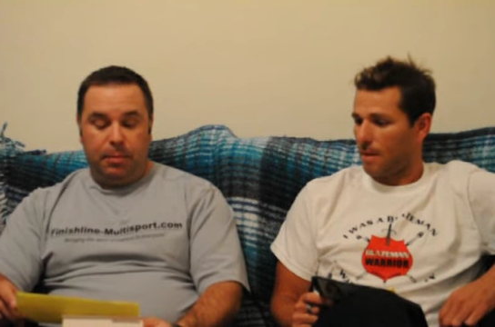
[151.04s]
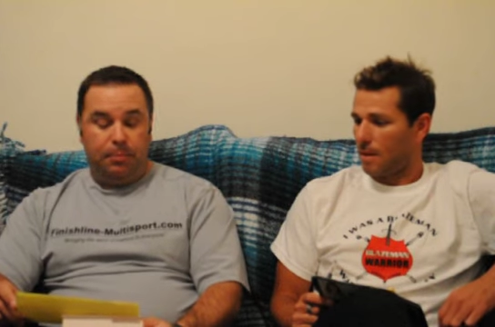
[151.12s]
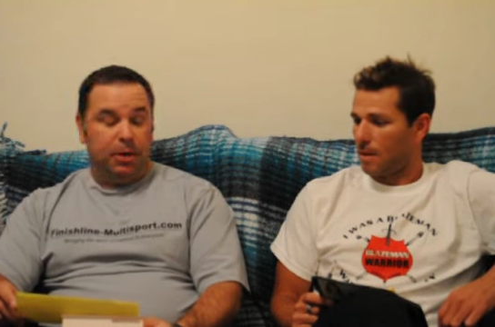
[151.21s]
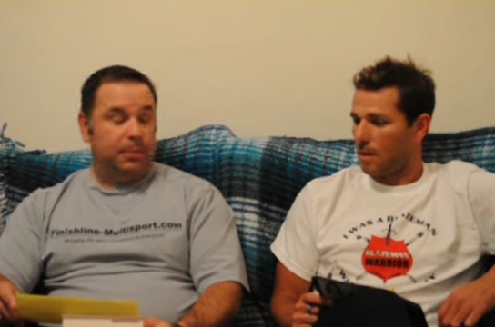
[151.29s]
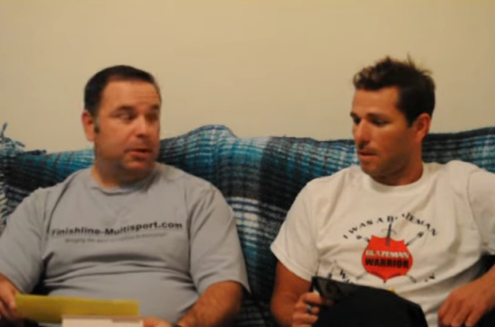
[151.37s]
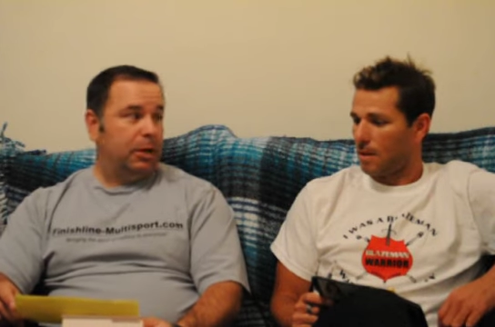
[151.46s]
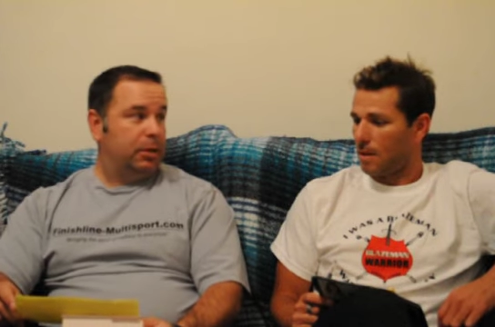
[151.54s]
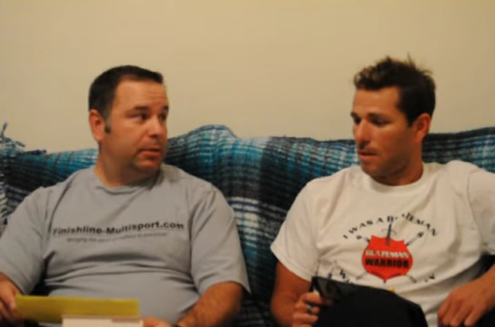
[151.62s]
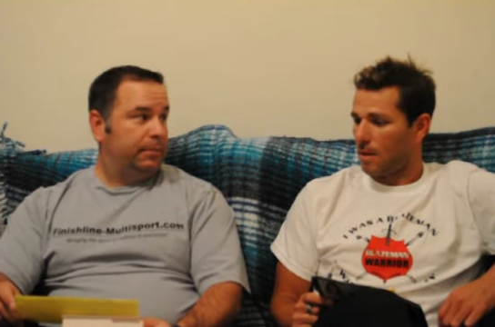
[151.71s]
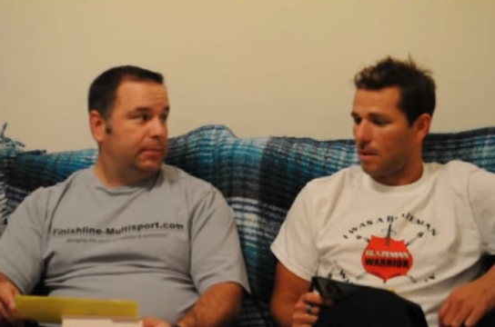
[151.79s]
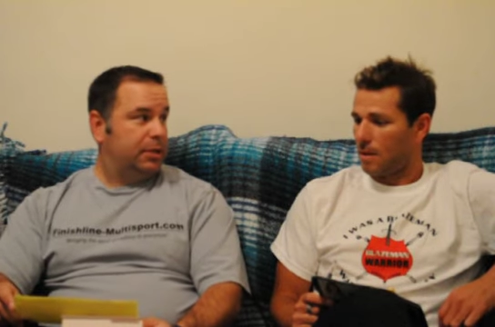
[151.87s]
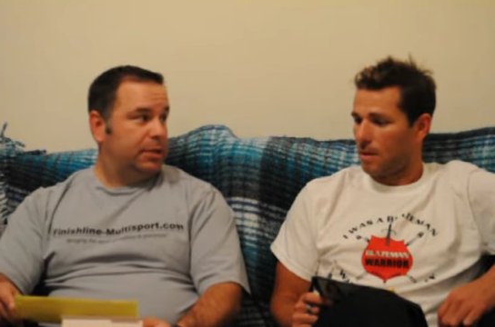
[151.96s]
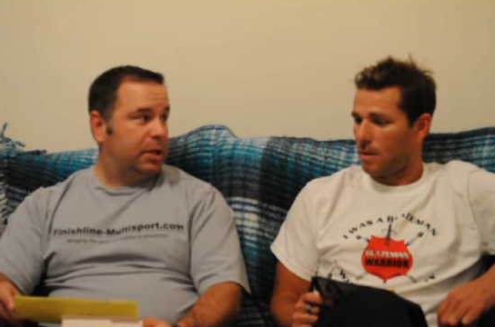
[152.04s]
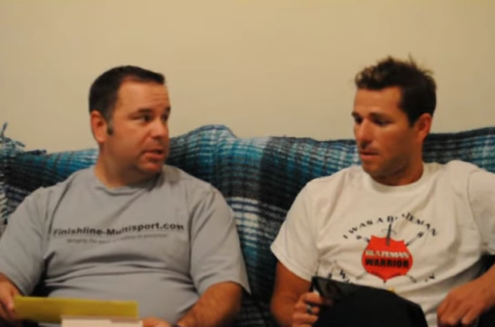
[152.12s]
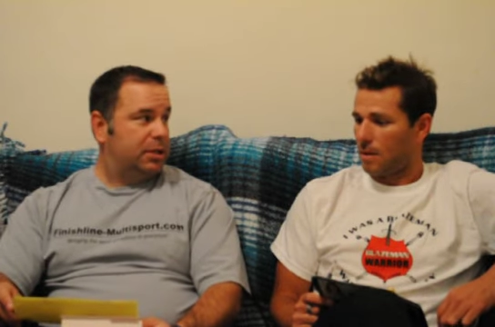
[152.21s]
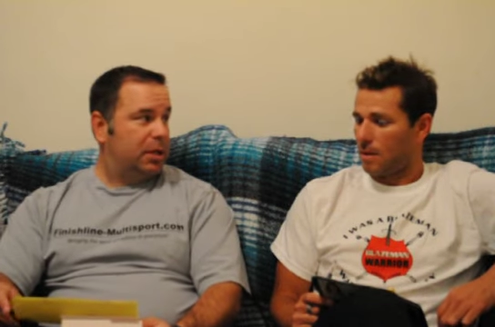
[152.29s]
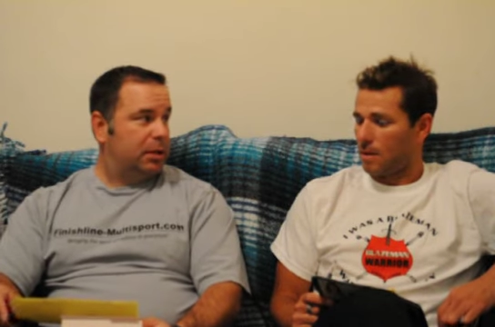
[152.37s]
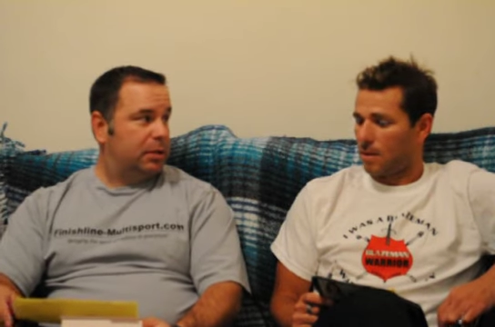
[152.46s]
Speaker 1: Pip Taylor. She's had a
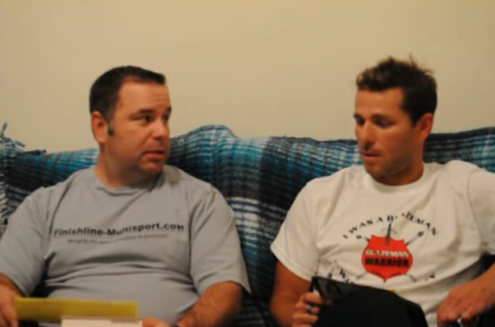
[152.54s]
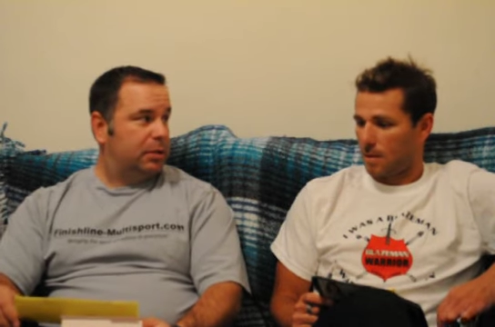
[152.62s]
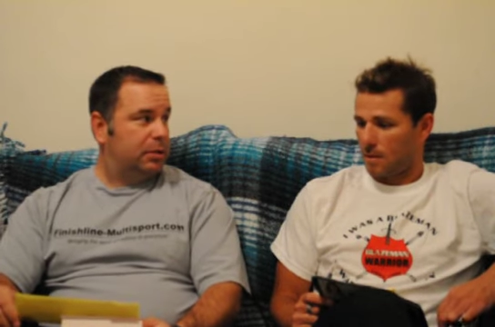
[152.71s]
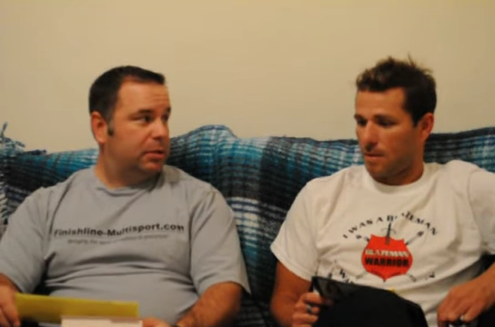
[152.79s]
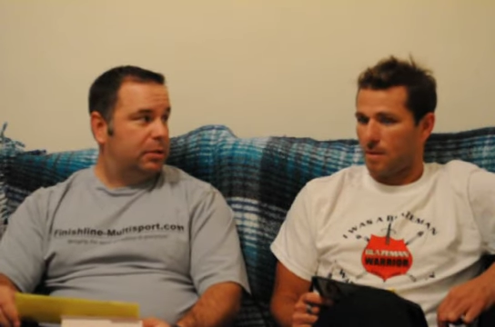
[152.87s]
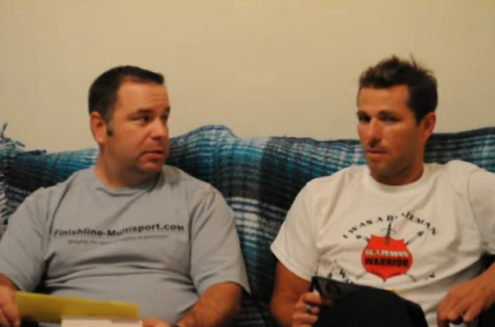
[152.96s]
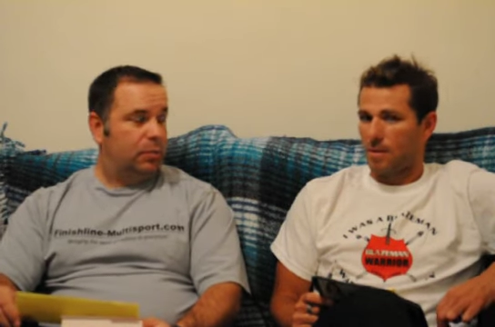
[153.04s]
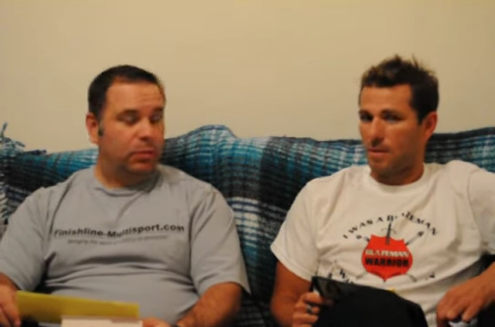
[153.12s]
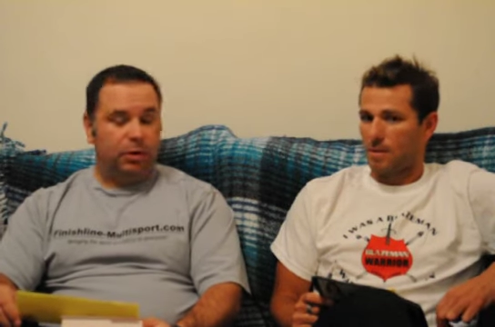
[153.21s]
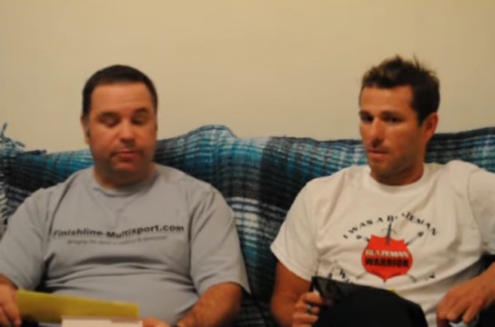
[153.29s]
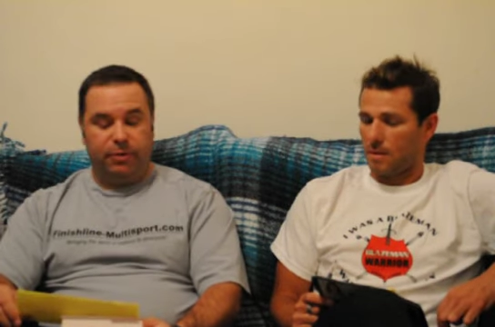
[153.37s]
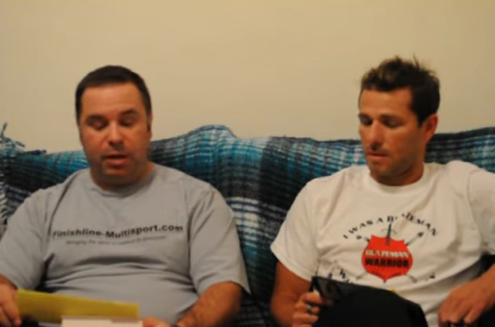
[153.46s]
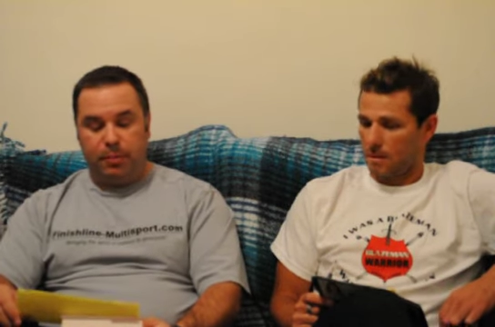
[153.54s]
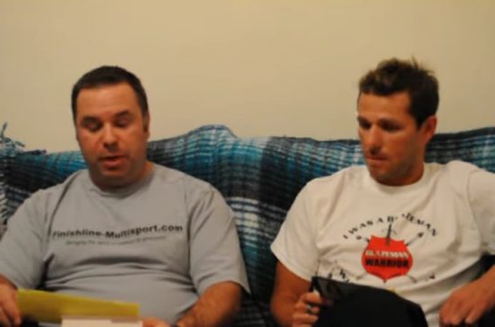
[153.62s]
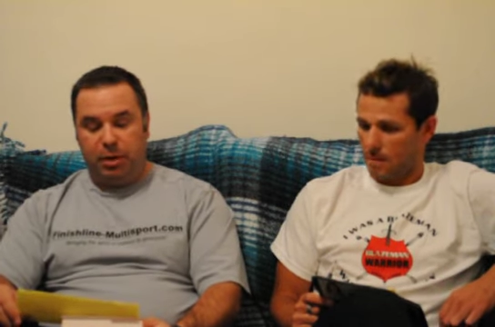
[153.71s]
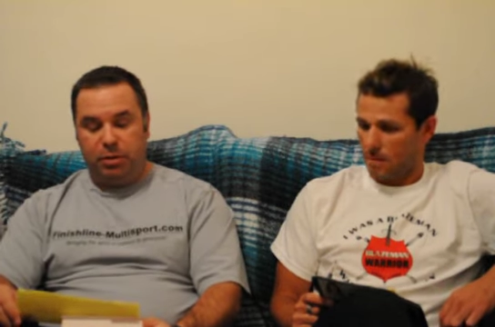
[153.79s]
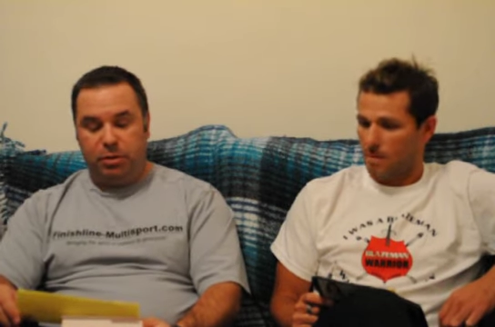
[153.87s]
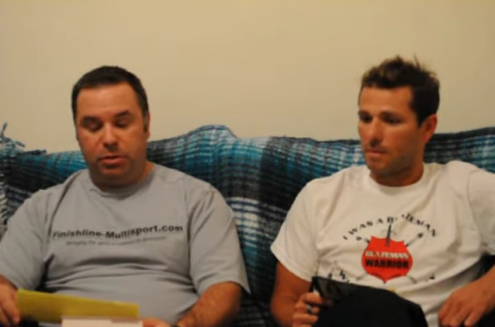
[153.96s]
solid year. She won
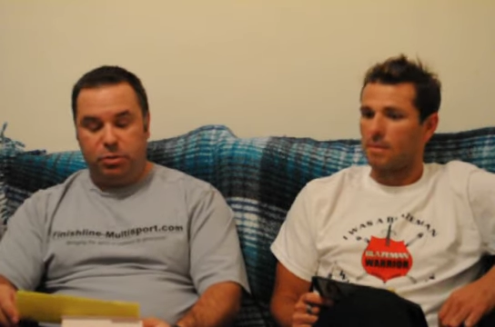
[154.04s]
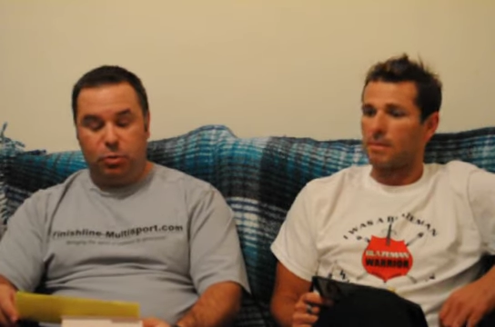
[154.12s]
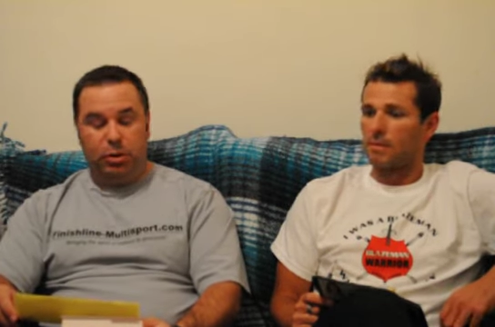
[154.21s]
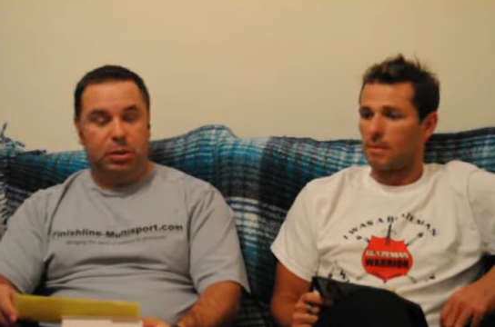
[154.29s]
Vineman. Julie